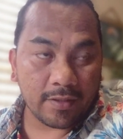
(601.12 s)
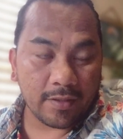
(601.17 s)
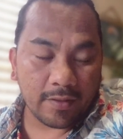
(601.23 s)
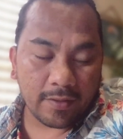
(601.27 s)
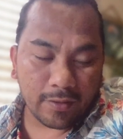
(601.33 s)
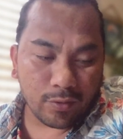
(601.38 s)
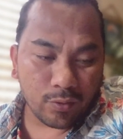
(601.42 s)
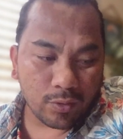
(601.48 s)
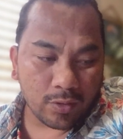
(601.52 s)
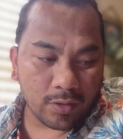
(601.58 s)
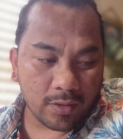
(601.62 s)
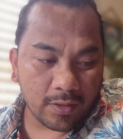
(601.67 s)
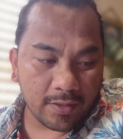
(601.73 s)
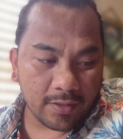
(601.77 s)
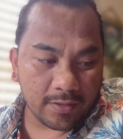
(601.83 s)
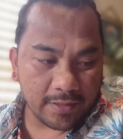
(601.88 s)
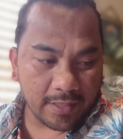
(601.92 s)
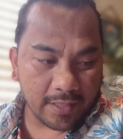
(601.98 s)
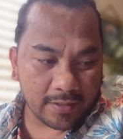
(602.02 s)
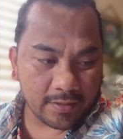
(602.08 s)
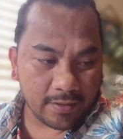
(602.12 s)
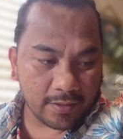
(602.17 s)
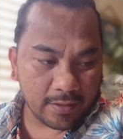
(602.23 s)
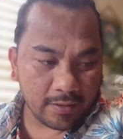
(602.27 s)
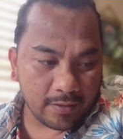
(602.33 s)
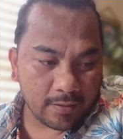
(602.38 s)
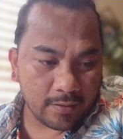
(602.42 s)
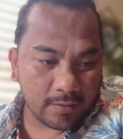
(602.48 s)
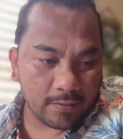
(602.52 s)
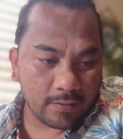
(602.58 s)
the nuclear
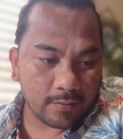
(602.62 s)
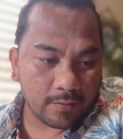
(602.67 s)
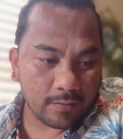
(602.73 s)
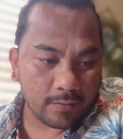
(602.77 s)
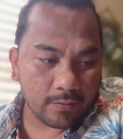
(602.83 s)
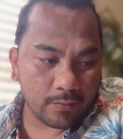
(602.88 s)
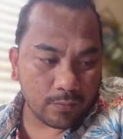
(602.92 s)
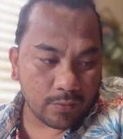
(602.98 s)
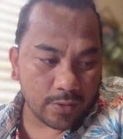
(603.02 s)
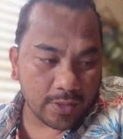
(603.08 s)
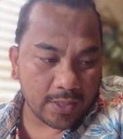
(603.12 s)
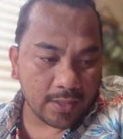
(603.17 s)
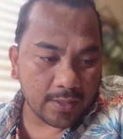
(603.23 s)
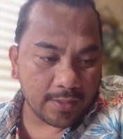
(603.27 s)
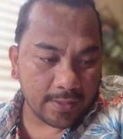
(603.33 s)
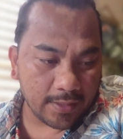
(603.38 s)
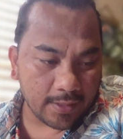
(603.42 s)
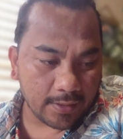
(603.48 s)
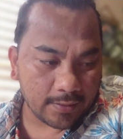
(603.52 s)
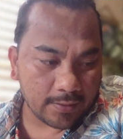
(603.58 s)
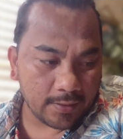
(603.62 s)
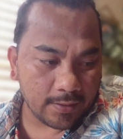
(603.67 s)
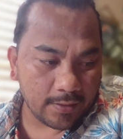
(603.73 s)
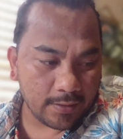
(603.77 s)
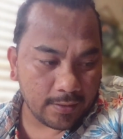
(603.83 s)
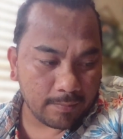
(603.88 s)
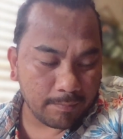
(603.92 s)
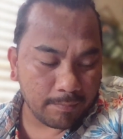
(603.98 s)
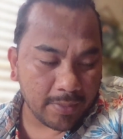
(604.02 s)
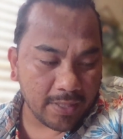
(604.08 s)
testing were
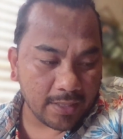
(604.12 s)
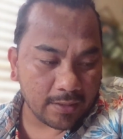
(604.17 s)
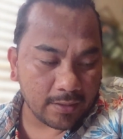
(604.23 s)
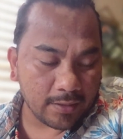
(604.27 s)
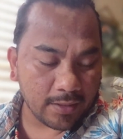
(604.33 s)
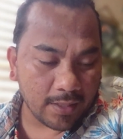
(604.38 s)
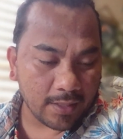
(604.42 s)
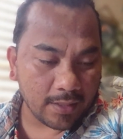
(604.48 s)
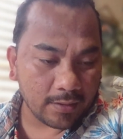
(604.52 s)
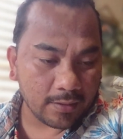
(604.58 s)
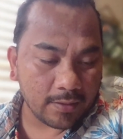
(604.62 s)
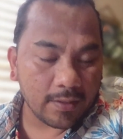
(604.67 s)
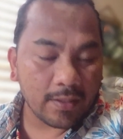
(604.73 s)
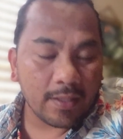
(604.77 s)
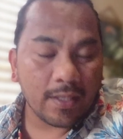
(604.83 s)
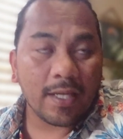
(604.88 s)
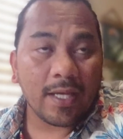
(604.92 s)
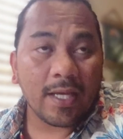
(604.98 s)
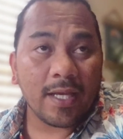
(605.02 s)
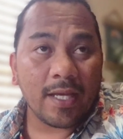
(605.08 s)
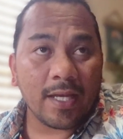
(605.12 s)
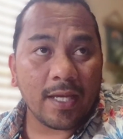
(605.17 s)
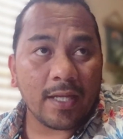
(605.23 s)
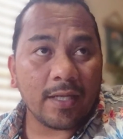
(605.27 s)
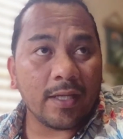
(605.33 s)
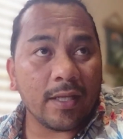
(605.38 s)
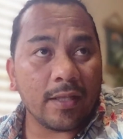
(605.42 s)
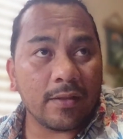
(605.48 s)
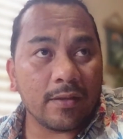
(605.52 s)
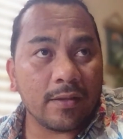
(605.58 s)
conducted back in the island.
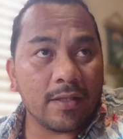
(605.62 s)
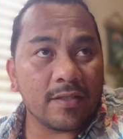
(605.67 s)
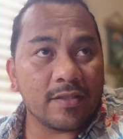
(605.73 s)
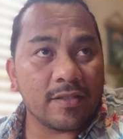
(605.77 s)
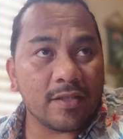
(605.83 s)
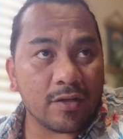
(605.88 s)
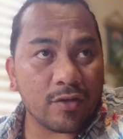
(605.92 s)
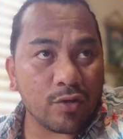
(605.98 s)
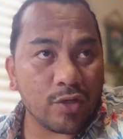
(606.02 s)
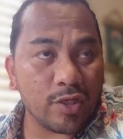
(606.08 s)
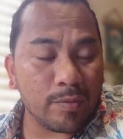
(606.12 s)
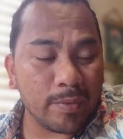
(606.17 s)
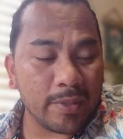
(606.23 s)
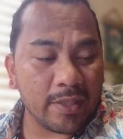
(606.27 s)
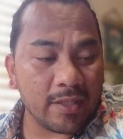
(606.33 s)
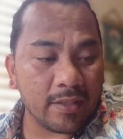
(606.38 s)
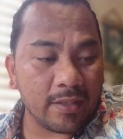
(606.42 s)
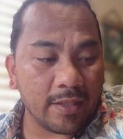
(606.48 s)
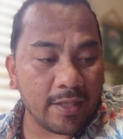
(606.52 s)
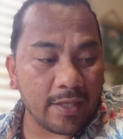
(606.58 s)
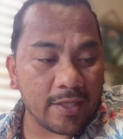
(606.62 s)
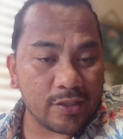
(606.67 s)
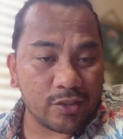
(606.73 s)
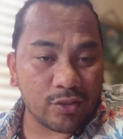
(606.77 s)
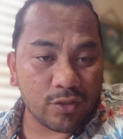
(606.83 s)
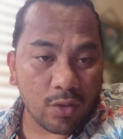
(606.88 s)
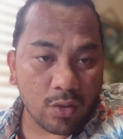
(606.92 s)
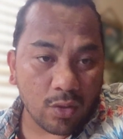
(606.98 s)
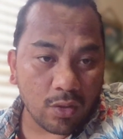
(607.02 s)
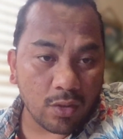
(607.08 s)
Then this agreement
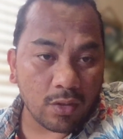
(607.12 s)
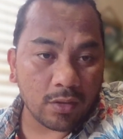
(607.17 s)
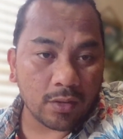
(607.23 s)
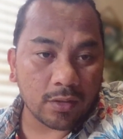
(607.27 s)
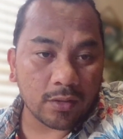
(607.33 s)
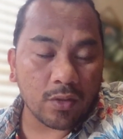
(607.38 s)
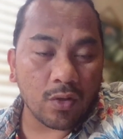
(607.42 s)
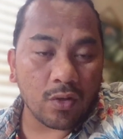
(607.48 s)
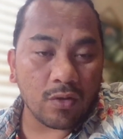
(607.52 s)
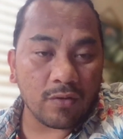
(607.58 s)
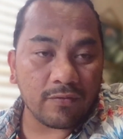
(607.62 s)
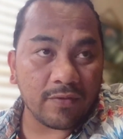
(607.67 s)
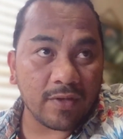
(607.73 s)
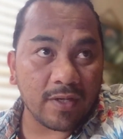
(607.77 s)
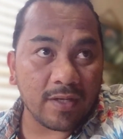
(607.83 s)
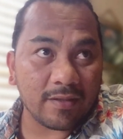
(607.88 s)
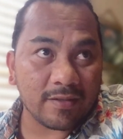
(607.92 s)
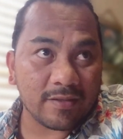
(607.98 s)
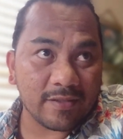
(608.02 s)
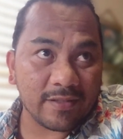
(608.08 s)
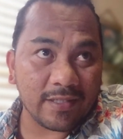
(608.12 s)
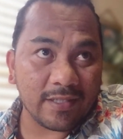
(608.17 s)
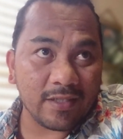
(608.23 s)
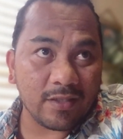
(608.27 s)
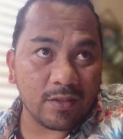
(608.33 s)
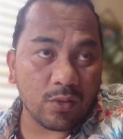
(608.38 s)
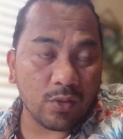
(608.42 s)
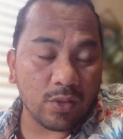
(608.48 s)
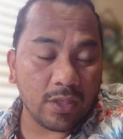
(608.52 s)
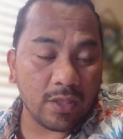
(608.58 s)
is called COFA,
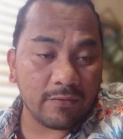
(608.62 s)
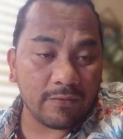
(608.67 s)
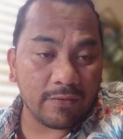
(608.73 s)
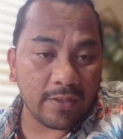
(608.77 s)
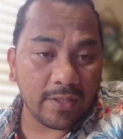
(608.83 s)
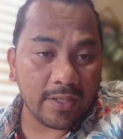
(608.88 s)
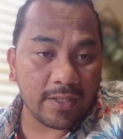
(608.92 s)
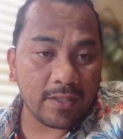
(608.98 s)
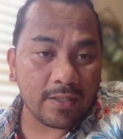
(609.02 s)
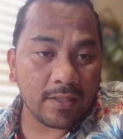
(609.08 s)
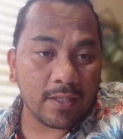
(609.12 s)
COFA,